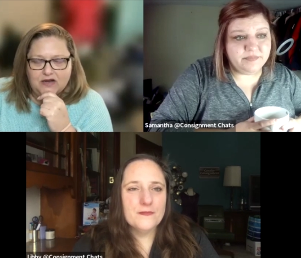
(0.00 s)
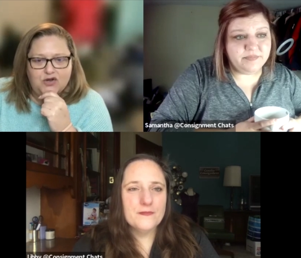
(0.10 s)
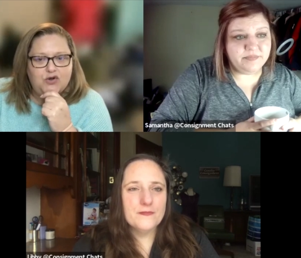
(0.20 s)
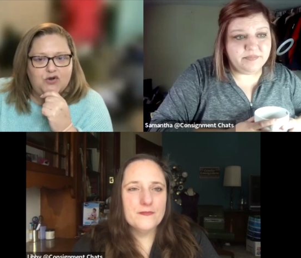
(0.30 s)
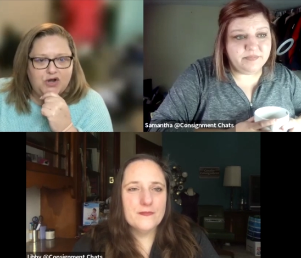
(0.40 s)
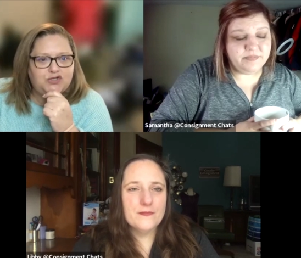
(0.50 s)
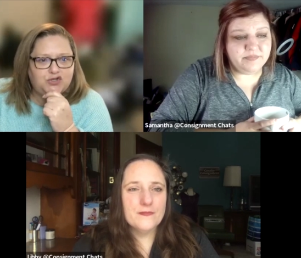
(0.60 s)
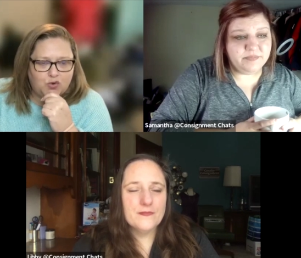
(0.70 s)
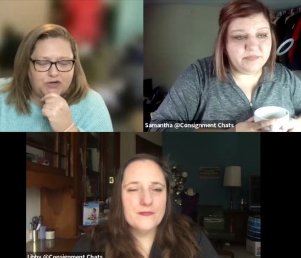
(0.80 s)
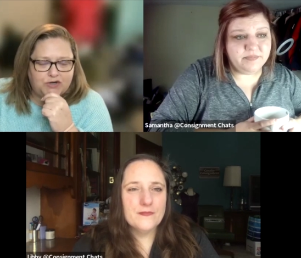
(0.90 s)
Speaker 1: who goes
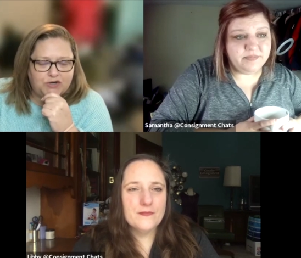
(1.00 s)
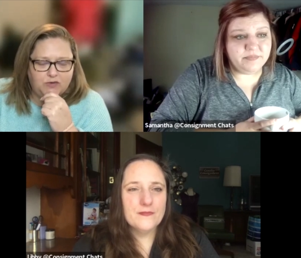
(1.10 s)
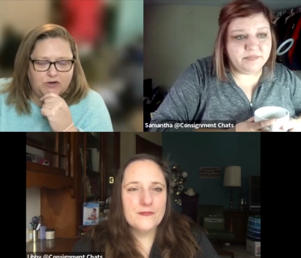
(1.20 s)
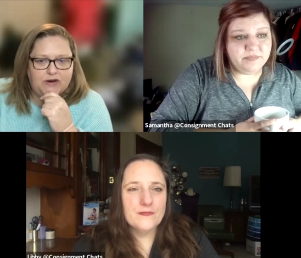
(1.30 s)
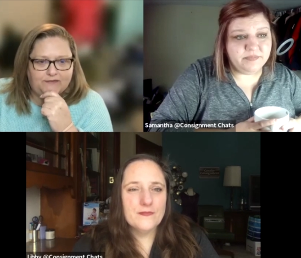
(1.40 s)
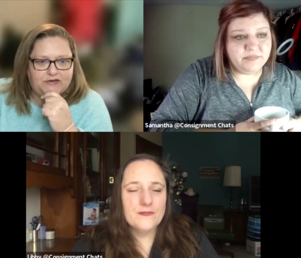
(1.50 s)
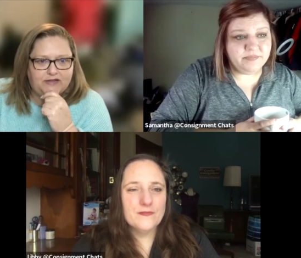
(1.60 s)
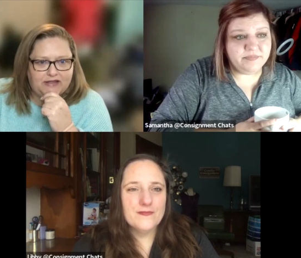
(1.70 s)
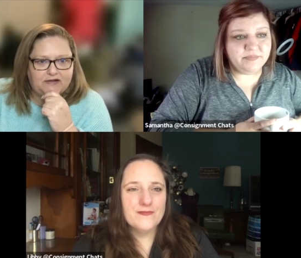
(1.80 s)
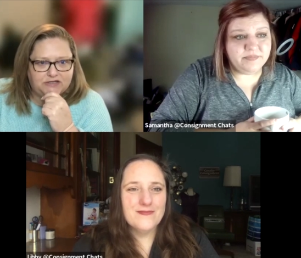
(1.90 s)
sourcing when you have
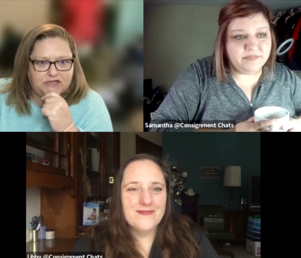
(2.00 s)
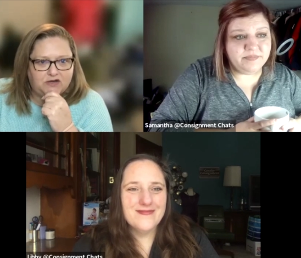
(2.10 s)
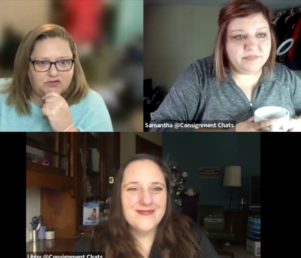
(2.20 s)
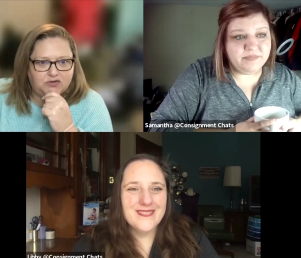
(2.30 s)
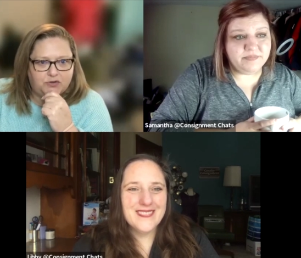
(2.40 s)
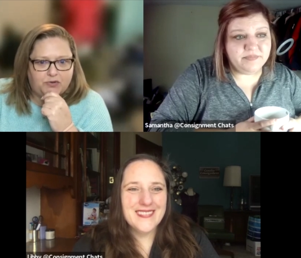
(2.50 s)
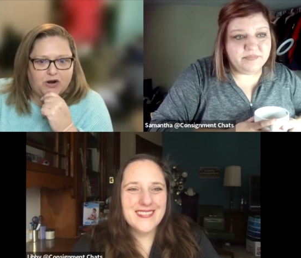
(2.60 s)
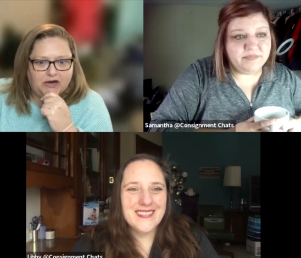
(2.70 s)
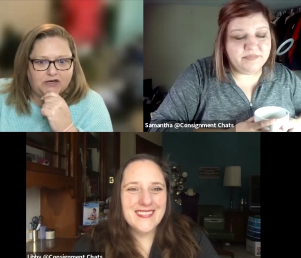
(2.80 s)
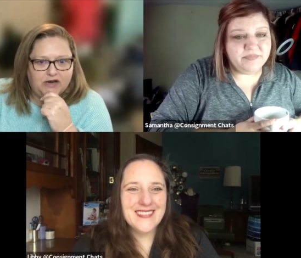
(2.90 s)
$10,000 worth of
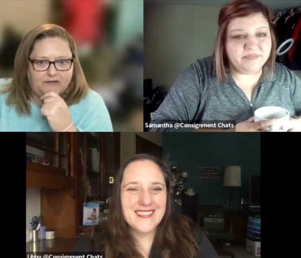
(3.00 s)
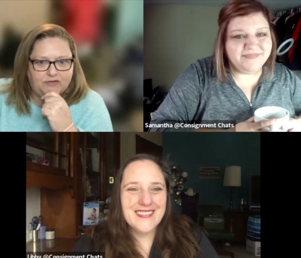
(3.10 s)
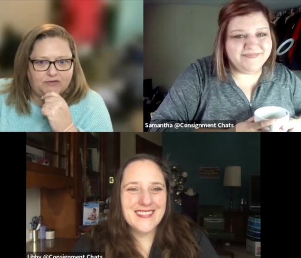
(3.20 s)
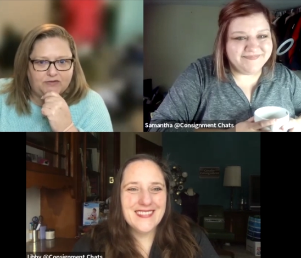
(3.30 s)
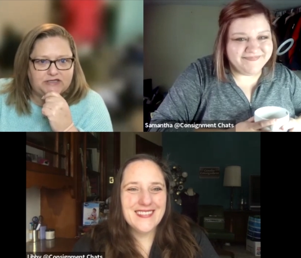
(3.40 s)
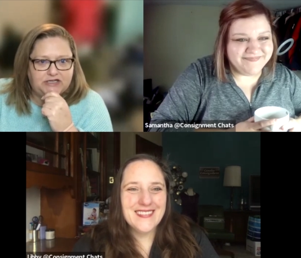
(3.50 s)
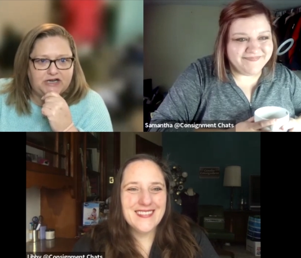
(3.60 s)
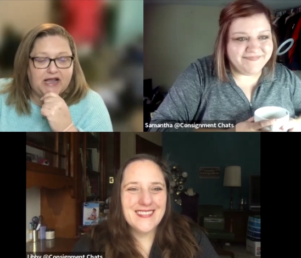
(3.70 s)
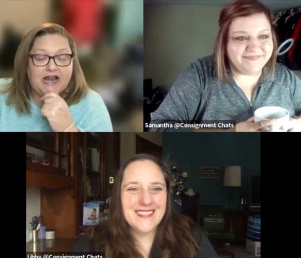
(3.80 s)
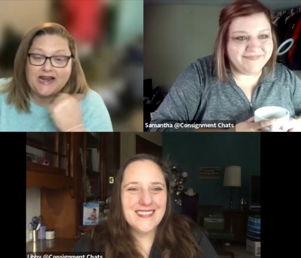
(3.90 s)
product you haven't listed
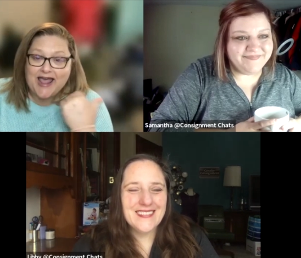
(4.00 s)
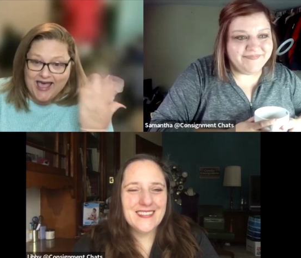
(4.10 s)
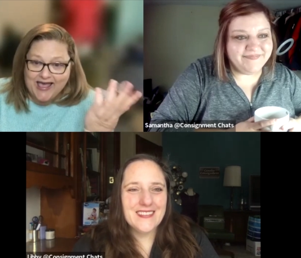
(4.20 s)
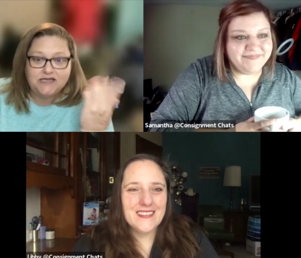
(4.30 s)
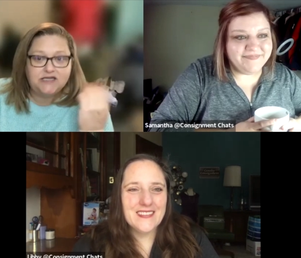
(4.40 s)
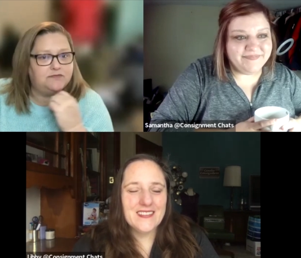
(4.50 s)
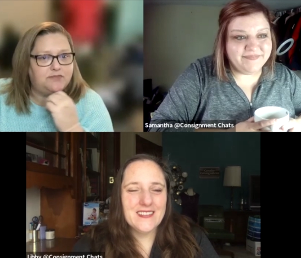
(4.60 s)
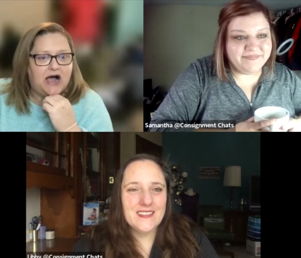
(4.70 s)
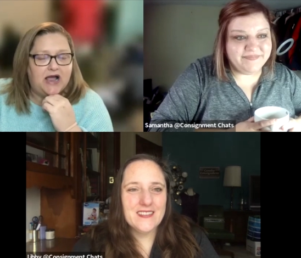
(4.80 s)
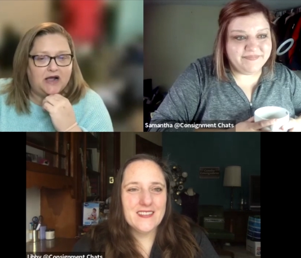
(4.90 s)
yet and add to the
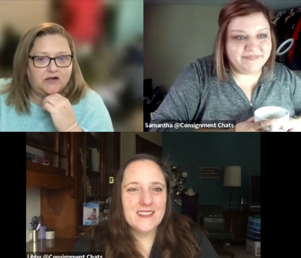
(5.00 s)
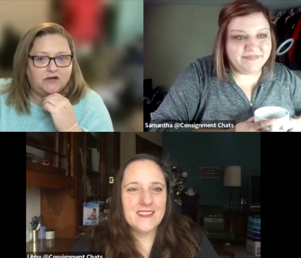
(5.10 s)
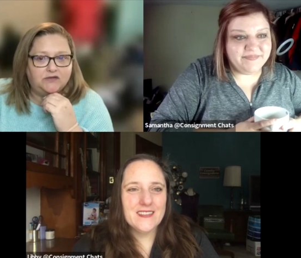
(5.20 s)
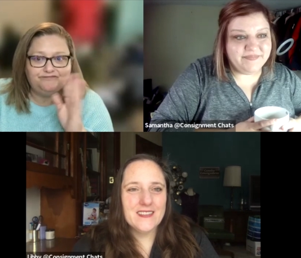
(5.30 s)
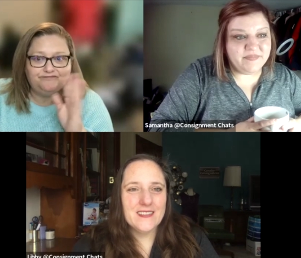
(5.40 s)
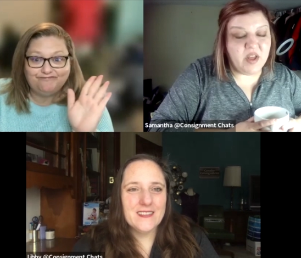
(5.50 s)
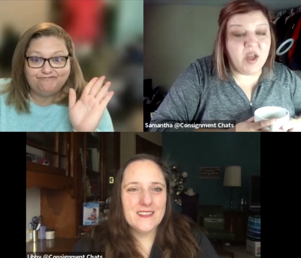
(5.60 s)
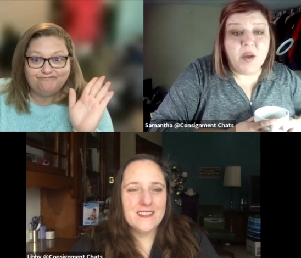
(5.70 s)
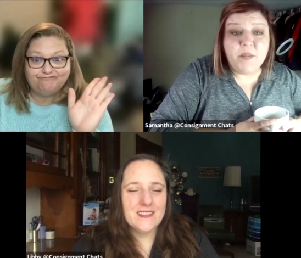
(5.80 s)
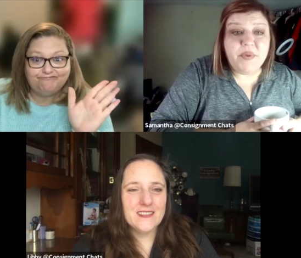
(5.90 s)
pile?
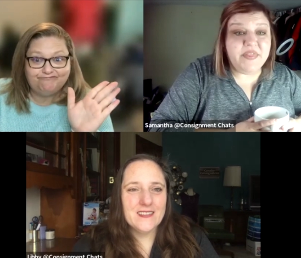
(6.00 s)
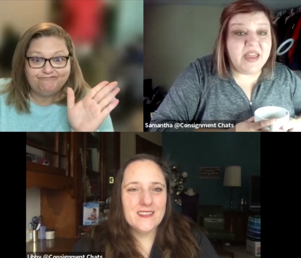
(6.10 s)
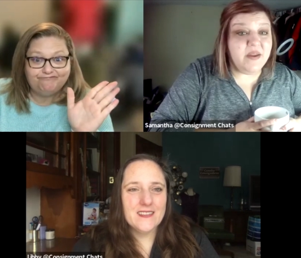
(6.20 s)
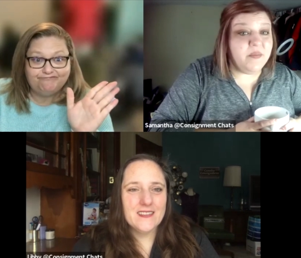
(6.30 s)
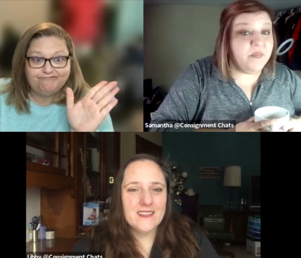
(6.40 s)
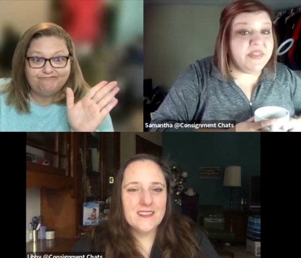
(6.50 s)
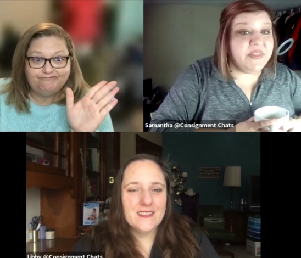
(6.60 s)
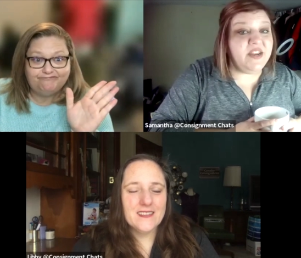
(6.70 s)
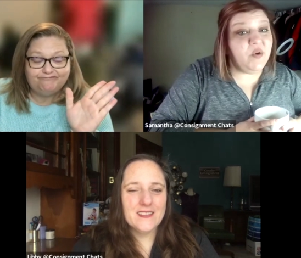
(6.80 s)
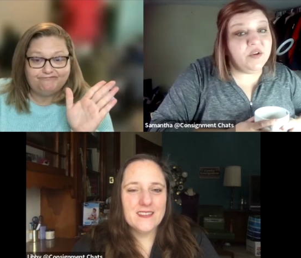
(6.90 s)
Speaker 2: but then but
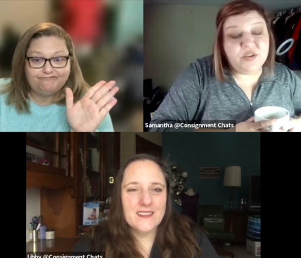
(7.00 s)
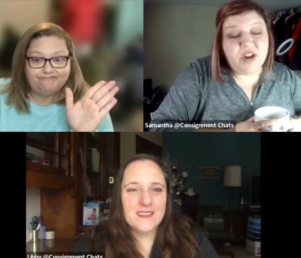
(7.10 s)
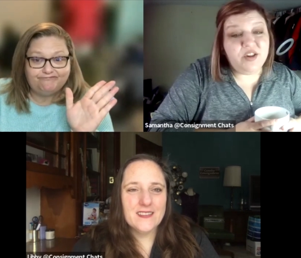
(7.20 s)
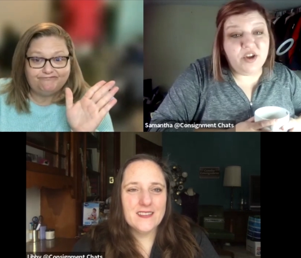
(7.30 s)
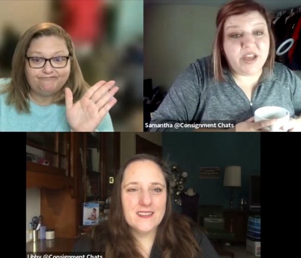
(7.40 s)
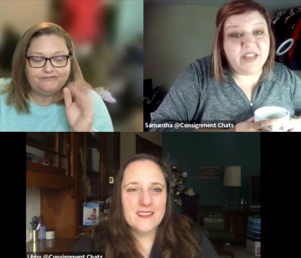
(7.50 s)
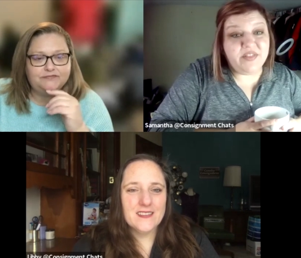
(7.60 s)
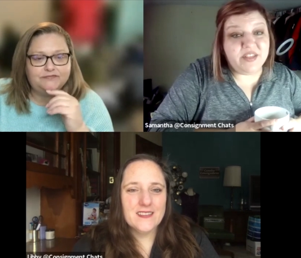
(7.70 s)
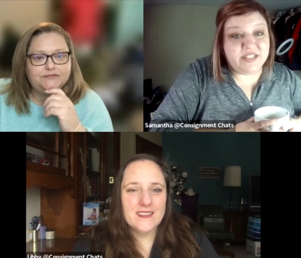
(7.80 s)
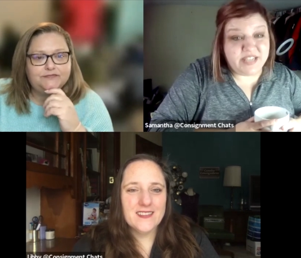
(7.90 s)
then you also got to look at
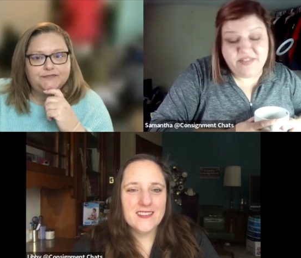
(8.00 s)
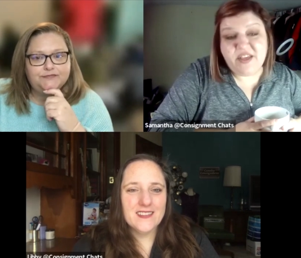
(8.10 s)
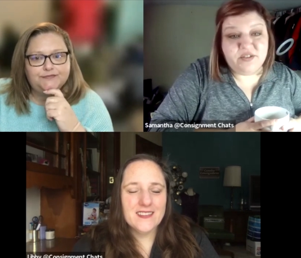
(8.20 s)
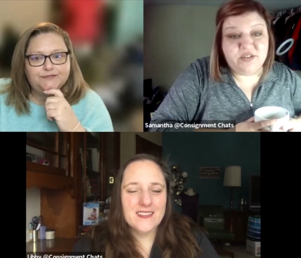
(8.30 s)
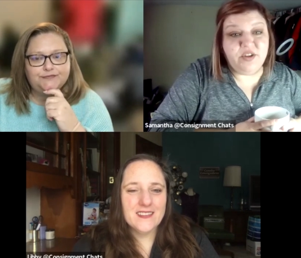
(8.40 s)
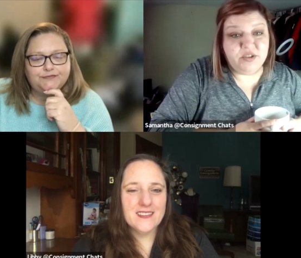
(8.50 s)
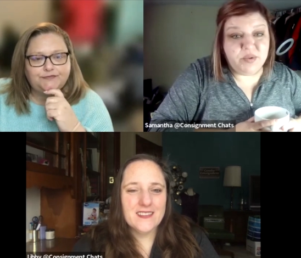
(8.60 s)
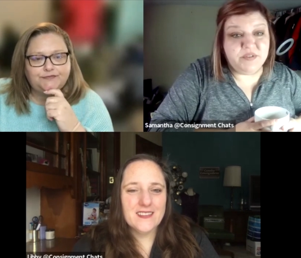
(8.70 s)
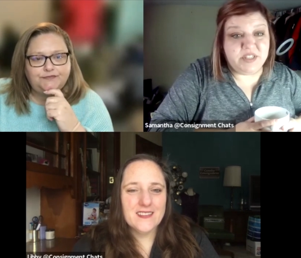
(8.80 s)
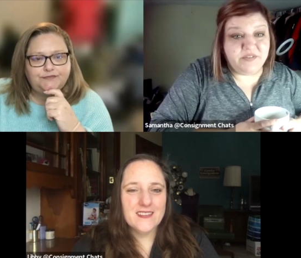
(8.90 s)
the $10,000 worth
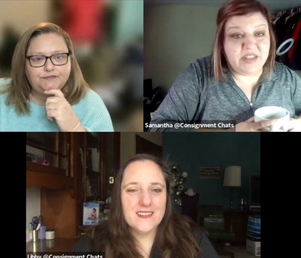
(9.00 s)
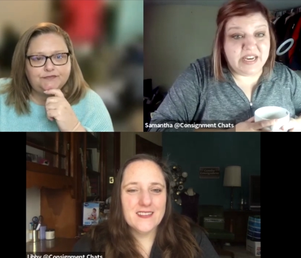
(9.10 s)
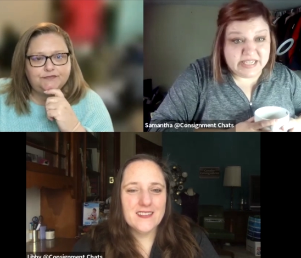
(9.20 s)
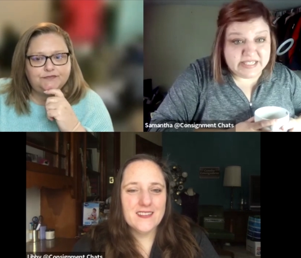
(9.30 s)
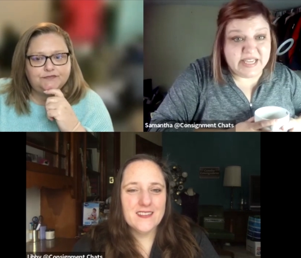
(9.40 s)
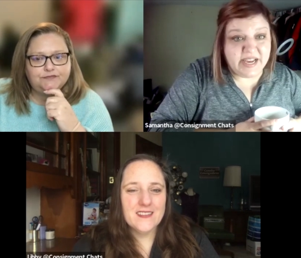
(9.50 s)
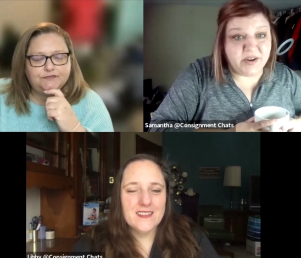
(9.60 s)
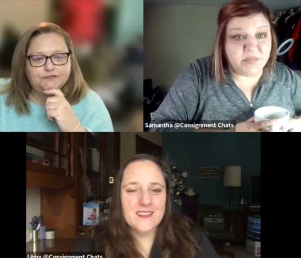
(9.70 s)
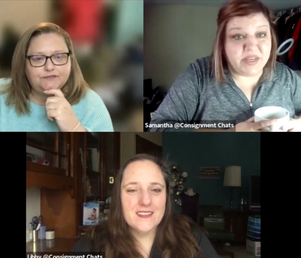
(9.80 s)
of stuff that is there